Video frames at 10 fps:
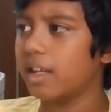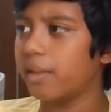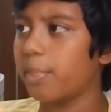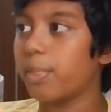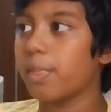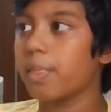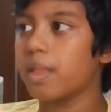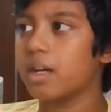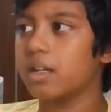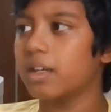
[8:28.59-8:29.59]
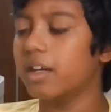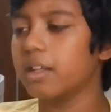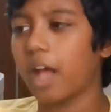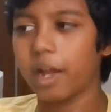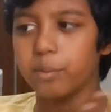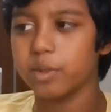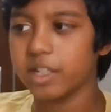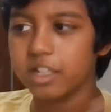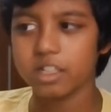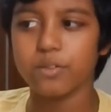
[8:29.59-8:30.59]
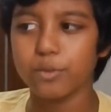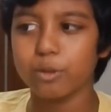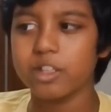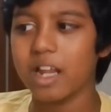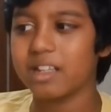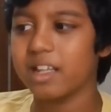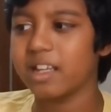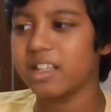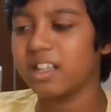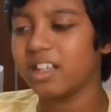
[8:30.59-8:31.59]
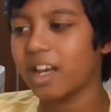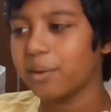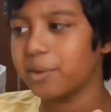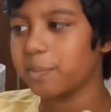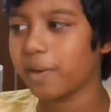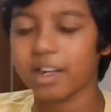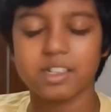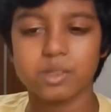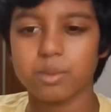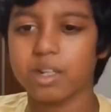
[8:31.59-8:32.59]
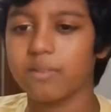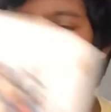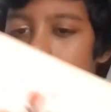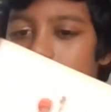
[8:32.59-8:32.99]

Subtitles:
and I would eat the food that they eat. I would practice whatever